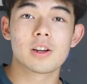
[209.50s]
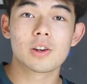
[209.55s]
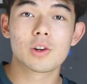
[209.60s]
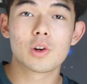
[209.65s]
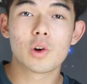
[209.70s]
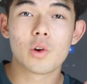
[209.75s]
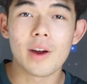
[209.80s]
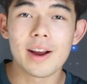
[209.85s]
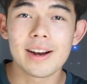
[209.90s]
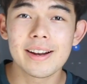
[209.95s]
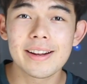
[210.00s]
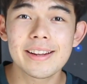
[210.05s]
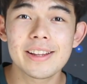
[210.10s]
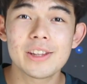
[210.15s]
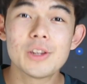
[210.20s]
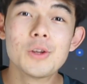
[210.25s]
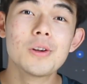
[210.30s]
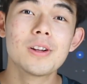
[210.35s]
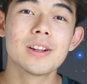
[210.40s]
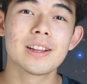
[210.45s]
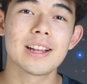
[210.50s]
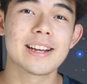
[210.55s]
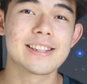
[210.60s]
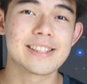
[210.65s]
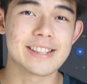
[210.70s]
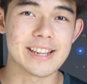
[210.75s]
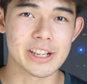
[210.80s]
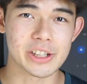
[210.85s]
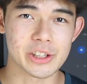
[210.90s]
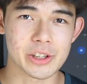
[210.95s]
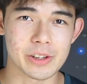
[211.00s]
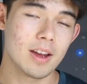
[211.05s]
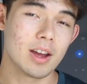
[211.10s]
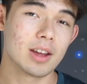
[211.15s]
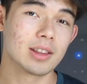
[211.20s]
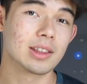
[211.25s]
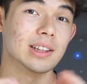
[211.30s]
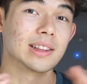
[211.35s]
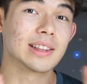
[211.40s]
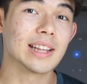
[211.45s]
Credit utilization.
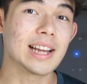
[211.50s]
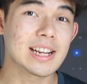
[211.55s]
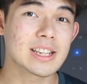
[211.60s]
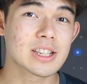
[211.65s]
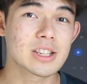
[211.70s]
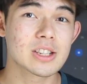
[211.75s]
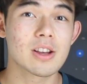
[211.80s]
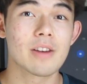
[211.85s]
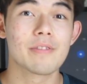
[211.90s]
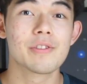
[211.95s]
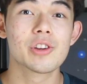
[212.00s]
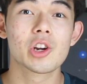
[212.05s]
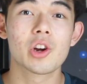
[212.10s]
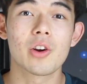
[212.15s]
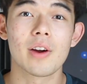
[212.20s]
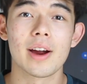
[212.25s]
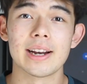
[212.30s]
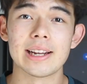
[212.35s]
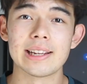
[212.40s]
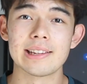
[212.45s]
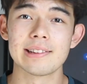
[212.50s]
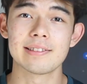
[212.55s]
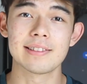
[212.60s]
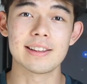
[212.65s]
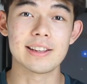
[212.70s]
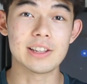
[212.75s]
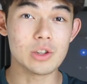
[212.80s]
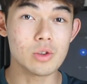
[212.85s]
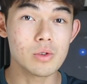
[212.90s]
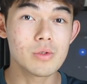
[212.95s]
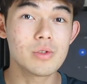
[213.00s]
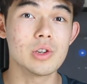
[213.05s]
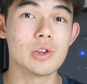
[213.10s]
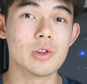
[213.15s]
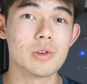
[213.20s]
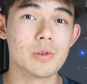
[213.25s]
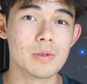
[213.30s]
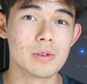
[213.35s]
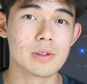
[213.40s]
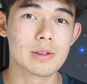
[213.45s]
The less of your credit that you
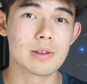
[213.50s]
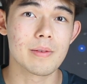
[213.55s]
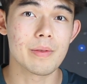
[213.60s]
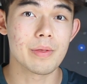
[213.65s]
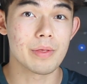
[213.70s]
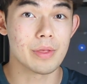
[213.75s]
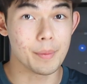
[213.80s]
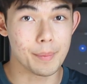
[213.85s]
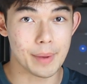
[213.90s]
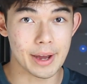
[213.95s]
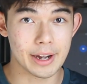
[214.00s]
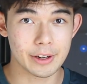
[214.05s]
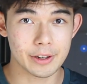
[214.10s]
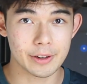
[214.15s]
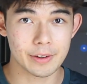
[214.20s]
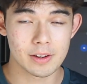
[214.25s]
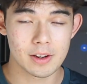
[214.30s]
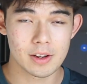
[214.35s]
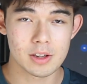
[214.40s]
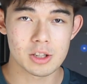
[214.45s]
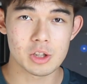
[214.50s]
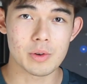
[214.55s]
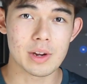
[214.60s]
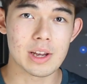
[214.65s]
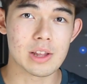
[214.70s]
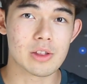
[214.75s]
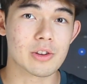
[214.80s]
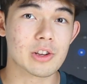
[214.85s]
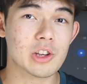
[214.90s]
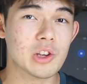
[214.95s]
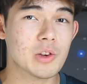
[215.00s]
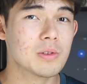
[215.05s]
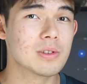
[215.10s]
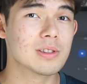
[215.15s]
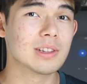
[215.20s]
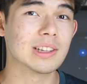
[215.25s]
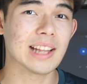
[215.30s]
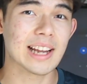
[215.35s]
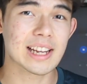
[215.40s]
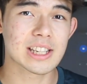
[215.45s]
use, the better. So either use
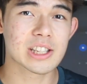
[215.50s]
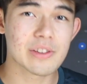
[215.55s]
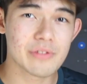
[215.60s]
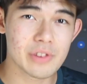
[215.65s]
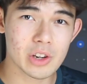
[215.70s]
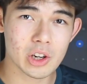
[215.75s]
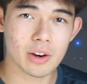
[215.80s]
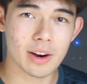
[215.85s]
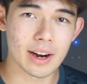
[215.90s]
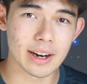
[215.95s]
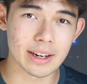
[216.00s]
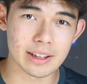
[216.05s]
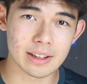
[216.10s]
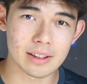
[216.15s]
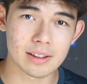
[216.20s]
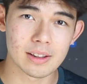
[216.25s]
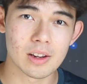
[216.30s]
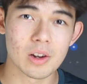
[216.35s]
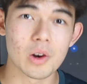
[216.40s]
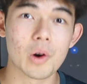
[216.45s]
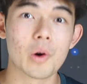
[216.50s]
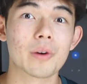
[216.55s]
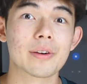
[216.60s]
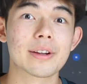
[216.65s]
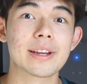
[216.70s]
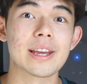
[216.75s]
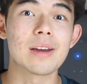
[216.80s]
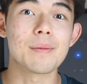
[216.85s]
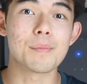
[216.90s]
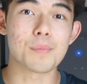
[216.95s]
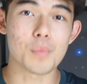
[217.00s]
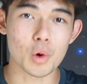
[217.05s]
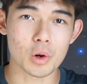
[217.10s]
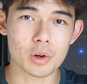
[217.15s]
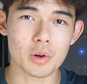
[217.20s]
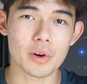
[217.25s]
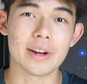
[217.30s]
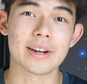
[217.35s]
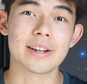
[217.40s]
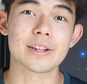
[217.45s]
less of your credit or get more
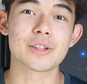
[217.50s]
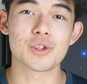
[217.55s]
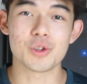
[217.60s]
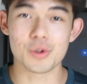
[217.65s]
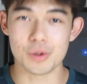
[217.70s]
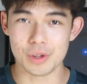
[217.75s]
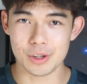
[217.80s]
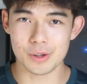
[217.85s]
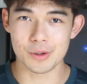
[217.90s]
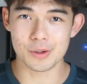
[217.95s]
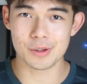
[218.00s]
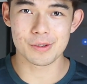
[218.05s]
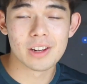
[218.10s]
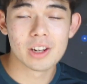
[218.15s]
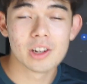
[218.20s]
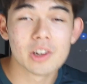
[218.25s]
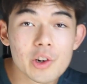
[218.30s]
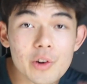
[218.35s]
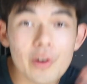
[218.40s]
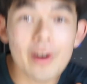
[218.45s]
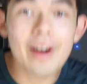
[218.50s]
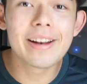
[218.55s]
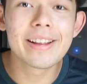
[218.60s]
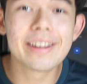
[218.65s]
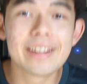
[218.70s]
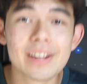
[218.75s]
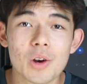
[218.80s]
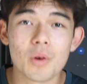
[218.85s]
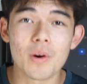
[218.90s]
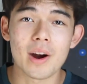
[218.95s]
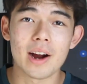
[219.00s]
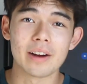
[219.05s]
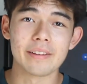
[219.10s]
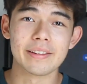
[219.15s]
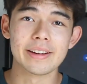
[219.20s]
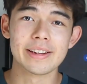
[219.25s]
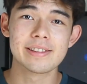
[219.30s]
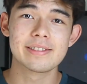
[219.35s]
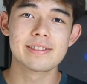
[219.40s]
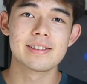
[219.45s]
credit to use. Credit
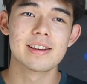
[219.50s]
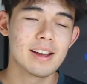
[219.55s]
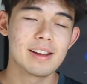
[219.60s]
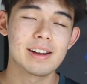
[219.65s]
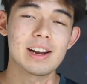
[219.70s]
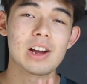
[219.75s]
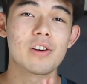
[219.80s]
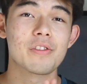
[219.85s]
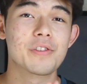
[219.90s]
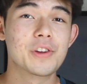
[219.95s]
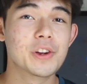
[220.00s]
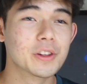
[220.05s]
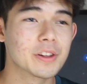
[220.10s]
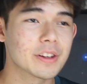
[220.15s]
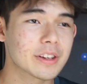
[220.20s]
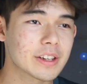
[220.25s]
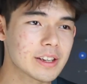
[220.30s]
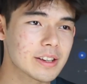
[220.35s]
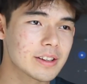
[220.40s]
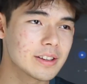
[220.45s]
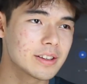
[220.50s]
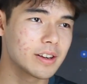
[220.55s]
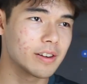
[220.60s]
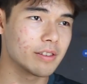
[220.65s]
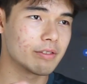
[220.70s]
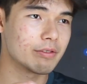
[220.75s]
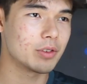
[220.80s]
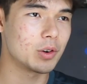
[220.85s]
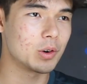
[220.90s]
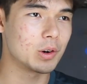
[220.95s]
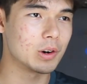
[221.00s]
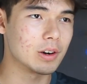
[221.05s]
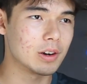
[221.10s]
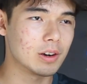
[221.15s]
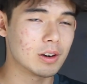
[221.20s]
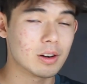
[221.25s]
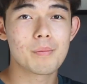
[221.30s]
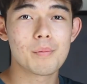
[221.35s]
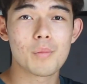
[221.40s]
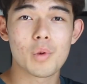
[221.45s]
inquiries. Now, if you're looking
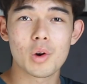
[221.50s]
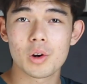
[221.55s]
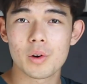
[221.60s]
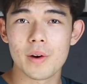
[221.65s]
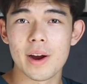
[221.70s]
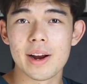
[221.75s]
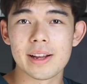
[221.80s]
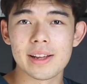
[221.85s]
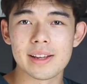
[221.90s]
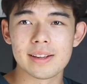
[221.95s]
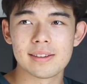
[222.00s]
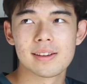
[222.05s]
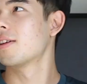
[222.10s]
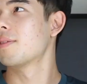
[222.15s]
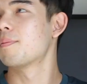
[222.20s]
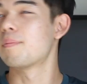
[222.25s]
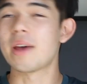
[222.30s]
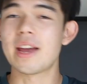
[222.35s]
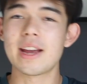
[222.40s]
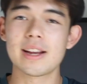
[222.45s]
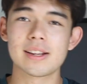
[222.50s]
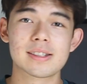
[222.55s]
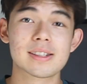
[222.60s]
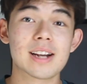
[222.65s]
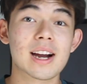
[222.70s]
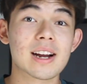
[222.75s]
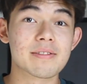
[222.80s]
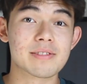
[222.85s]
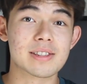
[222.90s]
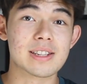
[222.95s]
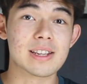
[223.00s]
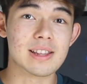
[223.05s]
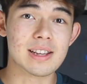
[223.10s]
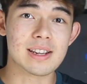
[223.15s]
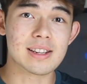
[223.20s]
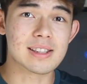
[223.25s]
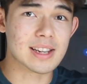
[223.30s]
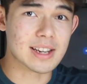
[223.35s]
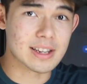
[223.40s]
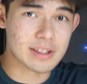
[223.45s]
for more credit, banks kind of see
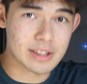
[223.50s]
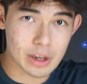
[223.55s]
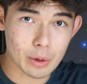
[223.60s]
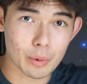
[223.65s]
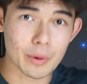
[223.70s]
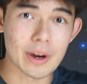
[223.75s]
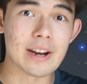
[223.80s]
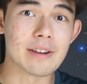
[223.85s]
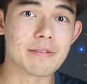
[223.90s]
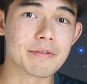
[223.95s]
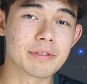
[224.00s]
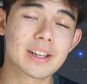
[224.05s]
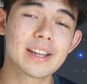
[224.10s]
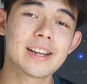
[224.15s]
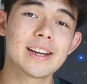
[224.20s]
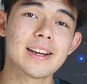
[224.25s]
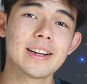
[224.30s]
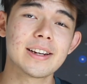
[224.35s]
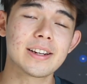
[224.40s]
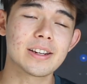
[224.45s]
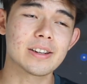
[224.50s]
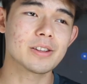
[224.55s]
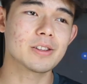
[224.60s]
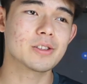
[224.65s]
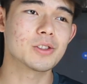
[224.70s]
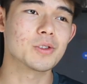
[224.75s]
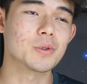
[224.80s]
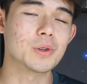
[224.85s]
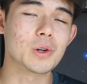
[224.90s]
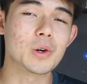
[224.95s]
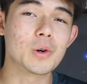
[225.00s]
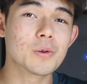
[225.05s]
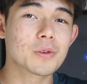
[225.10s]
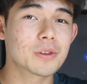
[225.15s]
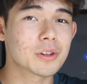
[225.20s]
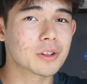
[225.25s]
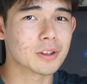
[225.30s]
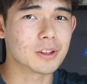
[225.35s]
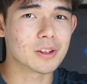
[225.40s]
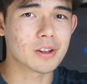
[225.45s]
this as a red flag. So
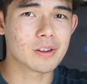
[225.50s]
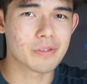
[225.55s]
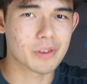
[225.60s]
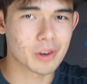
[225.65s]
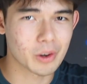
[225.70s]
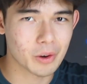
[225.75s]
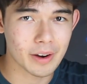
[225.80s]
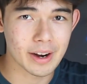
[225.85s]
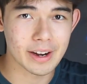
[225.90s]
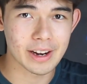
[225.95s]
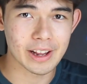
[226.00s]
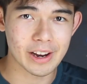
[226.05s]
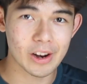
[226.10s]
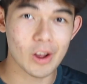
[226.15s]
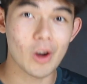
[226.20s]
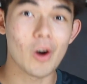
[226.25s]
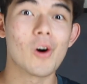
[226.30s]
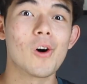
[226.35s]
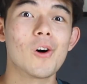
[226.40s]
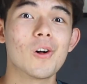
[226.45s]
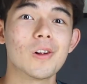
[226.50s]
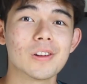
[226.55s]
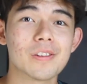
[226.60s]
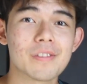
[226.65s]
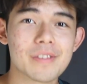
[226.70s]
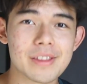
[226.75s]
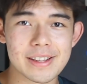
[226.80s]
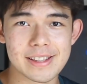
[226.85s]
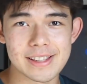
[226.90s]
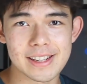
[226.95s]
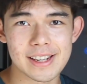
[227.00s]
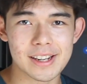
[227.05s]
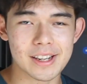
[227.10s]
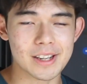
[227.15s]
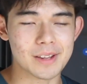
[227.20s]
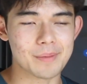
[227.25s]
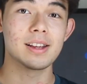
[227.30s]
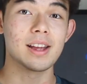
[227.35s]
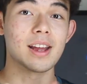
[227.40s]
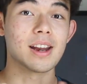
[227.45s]
don't look for credit all of the
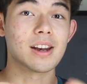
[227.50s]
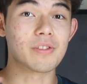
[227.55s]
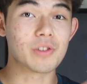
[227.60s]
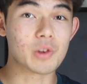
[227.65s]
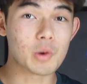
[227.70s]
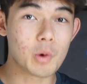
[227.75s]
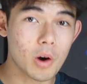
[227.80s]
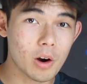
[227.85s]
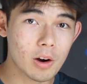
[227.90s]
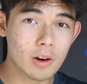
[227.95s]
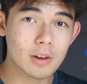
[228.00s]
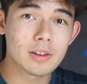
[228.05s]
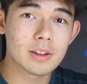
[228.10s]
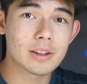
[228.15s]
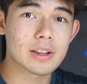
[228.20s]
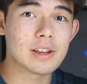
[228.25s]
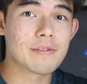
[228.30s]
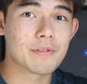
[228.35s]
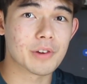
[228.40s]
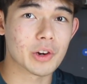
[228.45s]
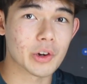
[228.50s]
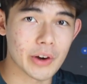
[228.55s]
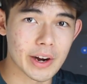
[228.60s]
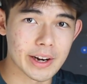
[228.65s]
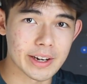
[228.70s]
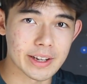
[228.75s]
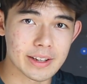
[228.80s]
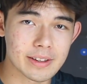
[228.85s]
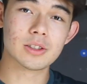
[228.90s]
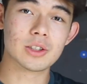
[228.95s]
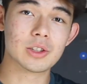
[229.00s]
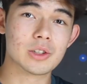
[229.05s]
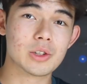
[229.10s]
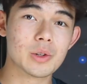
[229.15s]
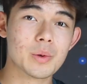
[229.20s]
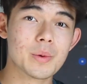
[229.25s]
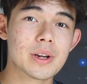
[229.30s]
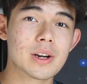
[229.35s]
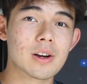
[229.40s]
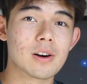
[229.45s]
time. And if you are looking for credit,
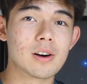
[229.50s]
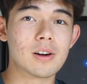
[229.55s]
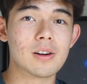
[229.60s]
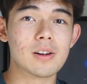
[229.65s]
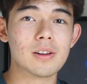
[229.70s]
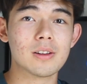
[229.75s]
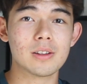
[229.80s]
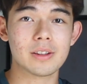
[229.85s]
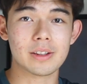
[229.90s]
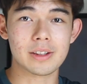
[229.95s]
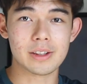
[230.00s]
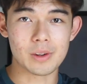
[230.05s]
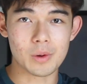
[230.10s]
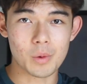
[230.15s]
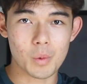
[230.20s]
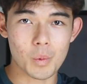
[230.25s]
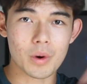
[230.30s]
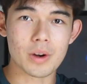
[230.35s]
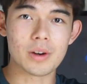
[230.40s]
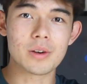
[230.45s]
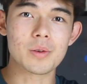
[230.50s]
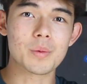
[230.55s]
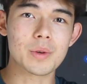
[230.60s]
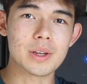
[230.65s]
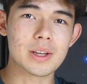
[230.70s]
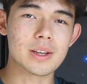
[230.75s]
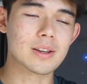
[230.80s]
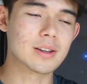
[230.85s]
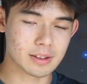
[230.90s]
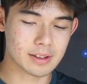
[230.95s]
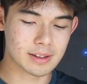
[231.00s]
do it all in 1 week.